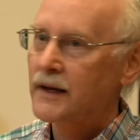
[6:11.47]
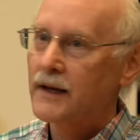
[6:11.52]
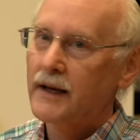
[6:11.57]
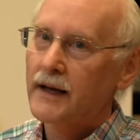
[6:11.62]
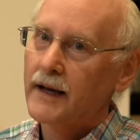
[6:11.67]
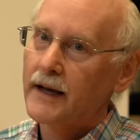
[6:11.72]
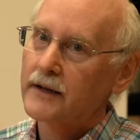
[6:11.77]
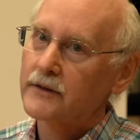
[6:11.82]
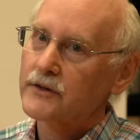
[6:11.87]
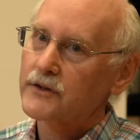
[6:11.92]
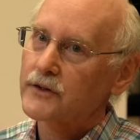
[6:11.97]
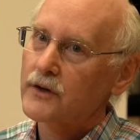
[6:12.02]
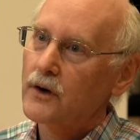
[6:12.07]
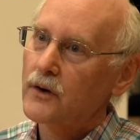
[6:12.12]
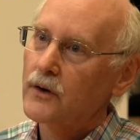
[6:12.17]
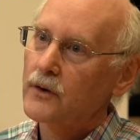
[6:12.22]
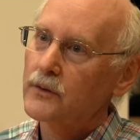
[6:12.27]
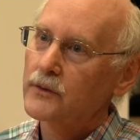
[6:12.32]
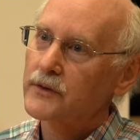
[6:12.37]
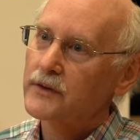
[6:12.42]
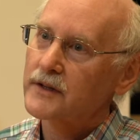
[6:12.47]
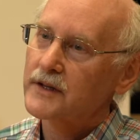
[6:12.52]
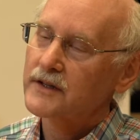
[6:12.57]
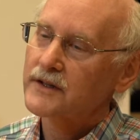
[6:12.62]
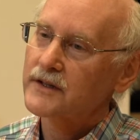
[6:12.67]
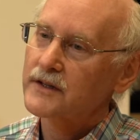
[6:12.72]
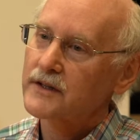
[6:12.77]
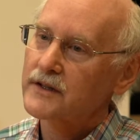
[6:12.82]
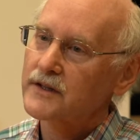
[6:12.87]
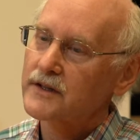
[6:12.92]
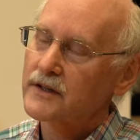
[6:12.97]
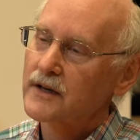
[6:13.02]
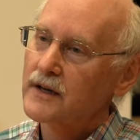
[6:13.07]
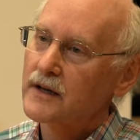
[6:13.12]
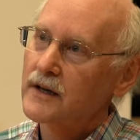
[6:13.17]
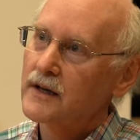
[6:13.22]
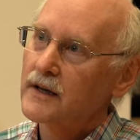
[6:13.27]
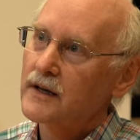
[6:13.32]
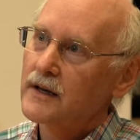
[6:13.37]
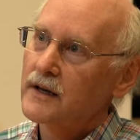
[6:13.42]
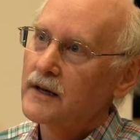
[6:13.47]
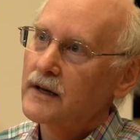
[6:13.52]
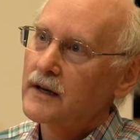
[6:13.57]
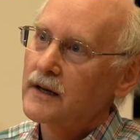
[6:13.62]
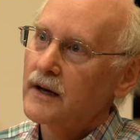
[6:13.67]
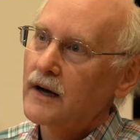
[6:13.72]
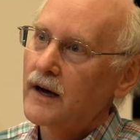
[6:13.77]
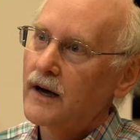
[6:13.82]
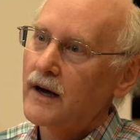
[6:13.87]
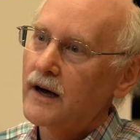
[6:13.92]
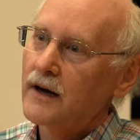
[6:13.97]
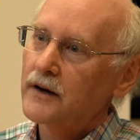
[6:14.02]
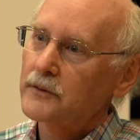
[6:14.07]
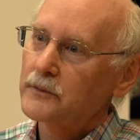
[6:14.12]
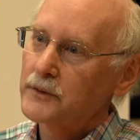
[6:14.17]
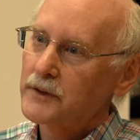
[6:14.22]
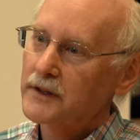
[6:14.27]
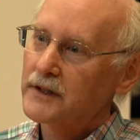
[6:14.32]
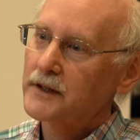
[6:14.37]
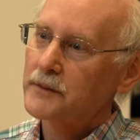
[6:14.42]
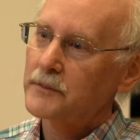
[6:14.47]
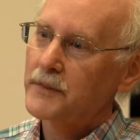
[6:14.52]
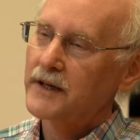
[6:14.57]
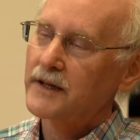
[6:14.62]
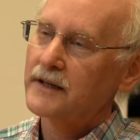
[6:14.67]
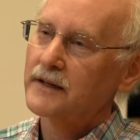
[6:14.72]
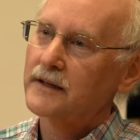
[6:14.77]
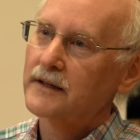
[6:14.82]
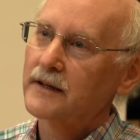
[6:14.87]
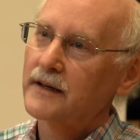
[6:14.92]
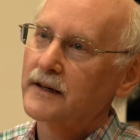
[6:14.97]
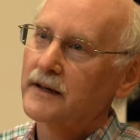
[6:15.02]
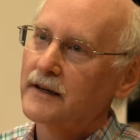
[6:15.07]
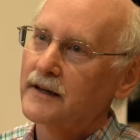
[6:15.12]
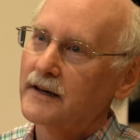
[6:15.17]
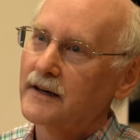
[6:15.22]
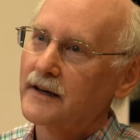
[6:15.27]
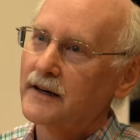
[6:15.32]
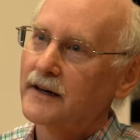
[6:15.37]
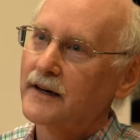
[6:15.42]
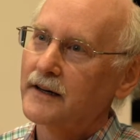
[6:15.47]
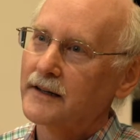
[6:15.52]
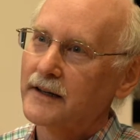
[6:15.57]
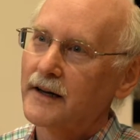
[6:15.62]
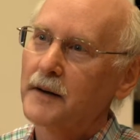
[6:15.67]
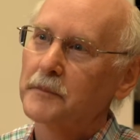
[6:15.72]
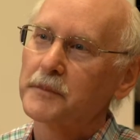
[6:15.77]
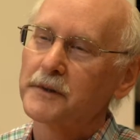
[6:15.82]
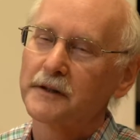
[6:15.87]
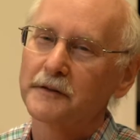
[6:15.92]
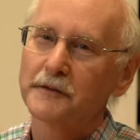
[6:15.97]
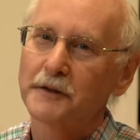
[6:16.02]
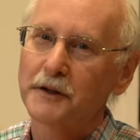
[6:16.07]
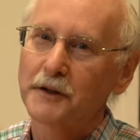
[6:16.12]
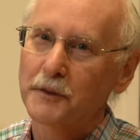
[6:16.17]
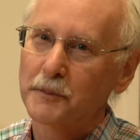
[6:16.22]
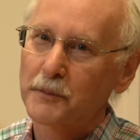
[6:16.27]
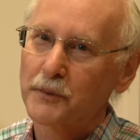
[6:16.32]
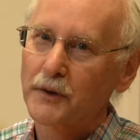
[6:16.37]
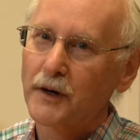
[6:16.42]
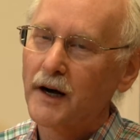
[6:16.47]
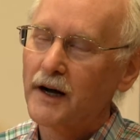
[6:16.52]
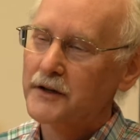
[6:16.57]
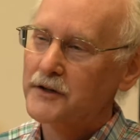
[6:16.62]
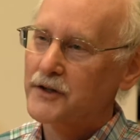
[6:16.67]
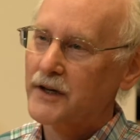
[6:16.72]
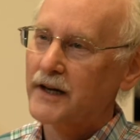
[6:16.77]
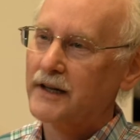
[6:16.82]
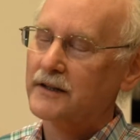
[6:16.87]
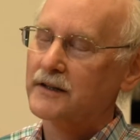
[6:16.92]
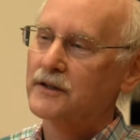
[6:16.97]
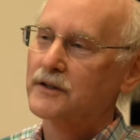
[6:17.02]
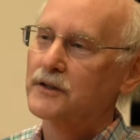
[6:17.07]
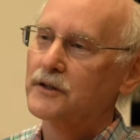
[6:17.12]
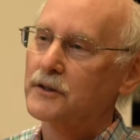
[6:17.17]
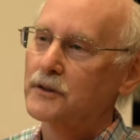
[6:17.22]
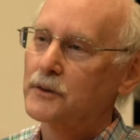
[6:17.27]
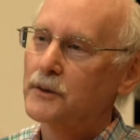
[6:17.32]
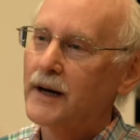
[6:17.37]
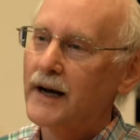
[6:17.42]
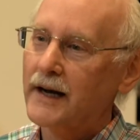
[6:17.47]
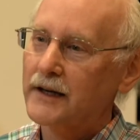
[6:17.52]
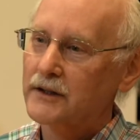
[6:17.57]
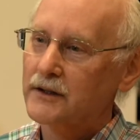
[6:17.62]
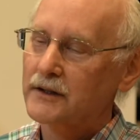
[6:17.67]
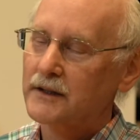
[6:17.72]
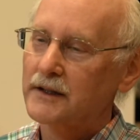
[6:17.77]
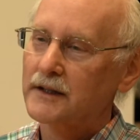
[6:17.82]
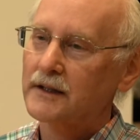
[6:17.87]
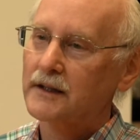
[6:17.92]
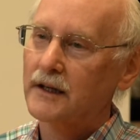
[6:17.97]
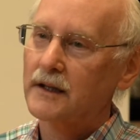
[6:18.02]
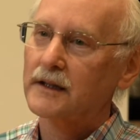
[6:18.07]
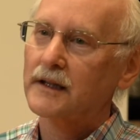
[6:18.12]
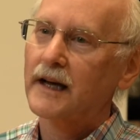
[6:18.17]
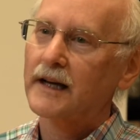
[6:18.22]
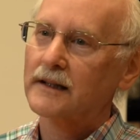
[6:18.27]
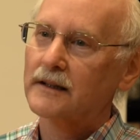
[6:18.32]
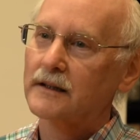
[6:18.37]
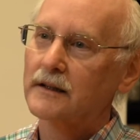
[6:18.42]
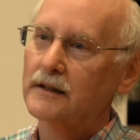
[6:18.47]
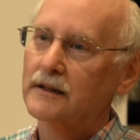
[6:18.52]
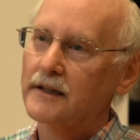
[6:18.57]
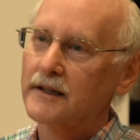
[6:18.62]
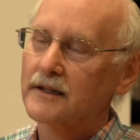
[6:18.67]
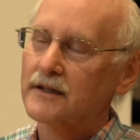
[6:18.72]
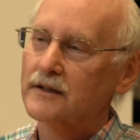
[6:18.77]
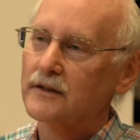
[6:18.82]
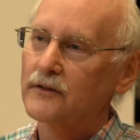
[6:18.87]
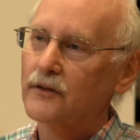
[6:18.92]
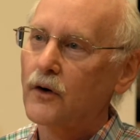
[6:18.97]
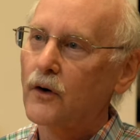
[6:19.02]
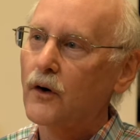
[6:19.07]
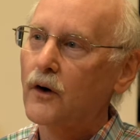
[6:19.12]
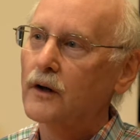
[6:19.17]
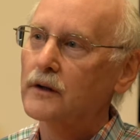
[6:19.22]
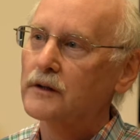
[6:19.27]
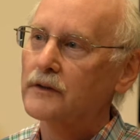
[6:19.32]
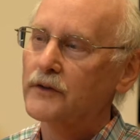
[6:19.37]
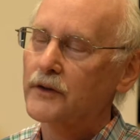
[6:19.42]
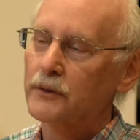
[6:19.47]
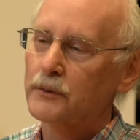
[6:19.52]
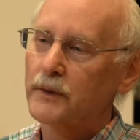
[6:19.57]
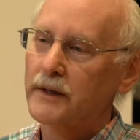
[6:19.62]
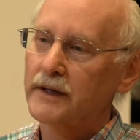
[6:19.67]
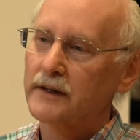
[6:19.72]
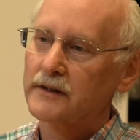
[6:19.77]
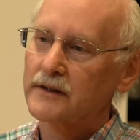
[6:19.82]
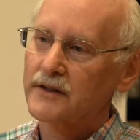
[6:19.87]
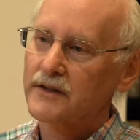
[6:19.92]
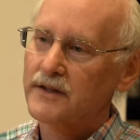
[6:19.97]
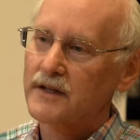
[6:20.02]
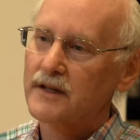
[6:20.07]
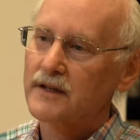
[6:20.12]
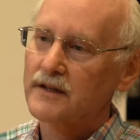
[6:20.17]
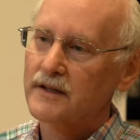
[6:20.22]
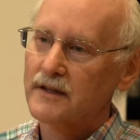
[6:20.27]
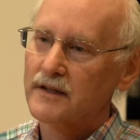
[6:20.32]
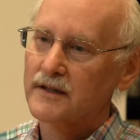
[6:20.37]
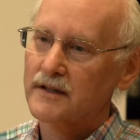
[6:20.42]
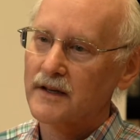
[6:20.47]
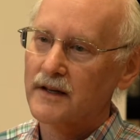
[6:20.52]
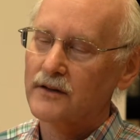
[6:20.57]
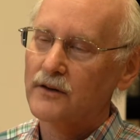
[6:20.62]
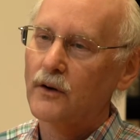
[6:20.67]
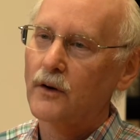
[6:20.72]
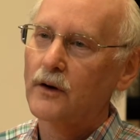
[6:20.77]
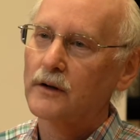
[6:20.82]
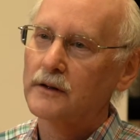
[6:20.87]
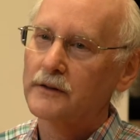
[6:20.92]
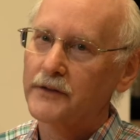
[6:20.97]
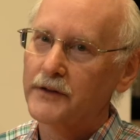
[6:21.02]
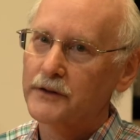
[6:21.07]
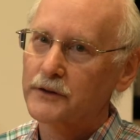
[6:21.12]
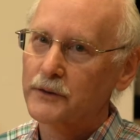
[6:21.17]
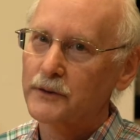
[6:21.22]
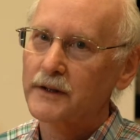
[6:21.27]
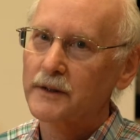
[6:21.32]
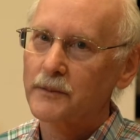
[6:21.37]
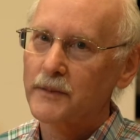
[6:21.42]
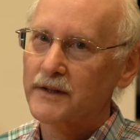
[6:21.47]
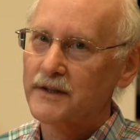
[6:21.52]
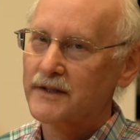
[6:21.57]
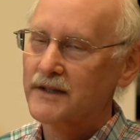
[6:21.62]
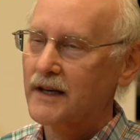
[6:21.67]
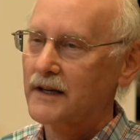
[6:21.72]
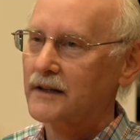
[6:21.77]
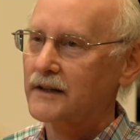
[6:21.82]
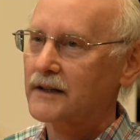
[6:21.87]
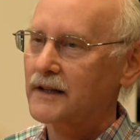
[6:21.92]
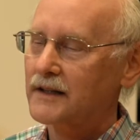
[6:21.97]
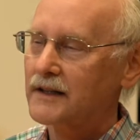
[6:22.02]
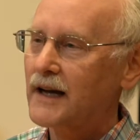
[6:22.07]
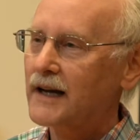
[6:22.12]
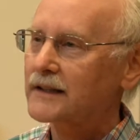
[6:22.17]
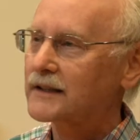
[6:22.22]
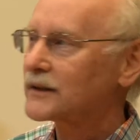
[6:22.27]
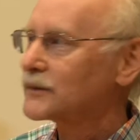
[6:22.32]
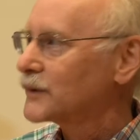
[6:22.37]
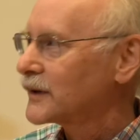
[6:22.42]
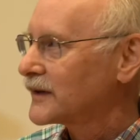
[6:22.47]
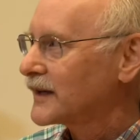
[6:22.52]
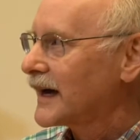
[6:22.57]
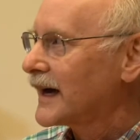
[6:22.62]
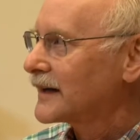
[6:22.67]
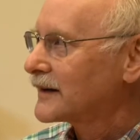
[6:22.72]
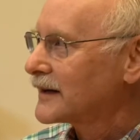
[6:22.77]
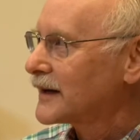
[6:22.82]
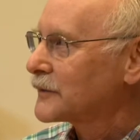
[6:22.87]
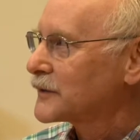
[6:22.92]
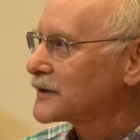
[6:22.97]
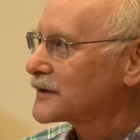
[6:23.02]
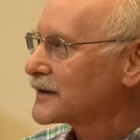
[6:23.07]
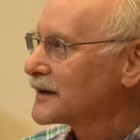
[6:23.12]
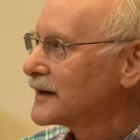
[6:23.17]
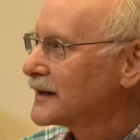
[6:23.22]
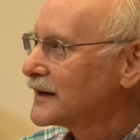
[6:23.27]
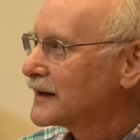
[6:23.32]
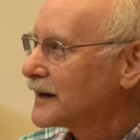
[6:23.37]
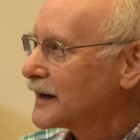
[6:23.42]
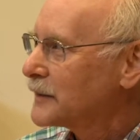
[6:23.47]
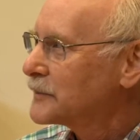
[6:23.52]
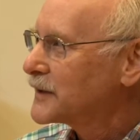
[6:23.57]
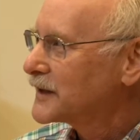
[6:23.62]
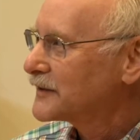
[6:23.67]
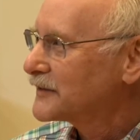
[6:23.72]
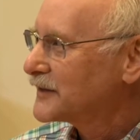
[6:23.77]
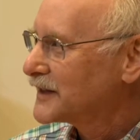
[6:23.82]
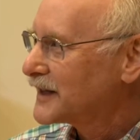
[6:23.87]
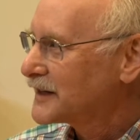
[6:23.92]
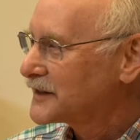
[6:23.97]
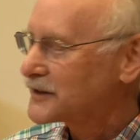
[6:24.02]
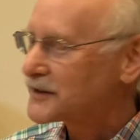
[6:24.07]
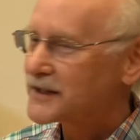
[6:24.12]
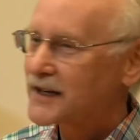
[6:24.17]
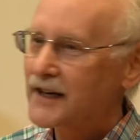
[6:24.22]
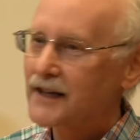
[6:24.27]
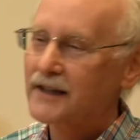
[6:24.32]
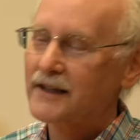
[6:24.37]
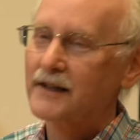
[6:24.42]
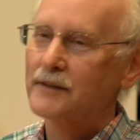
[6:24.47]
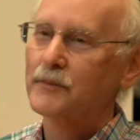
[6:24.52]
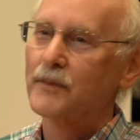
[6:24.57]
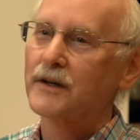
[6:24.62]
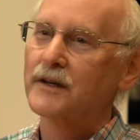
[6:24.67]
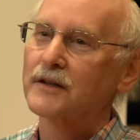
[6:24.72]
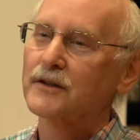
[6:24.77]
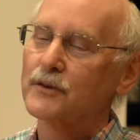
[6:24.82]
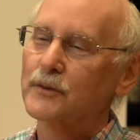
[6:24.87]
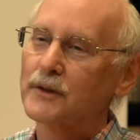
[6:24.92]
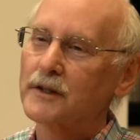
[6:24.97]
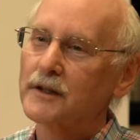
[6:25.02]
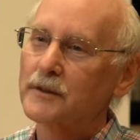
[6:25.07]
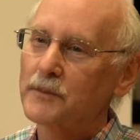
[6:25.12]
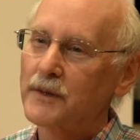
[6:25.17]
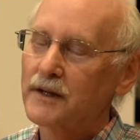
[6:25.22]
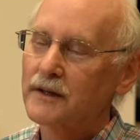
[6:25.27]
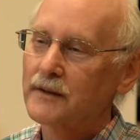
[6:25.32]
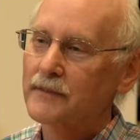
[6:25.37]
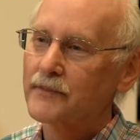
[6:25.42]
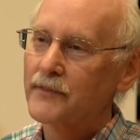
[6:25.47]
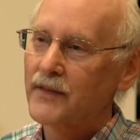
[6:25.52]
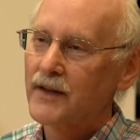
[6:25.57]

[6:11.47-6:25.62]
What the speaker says: And so this has really been a couple of year project to actually collect the list of all of the rare diseases and all of the treatments that are connected with that. That was a bit of an undertaking, but it's really been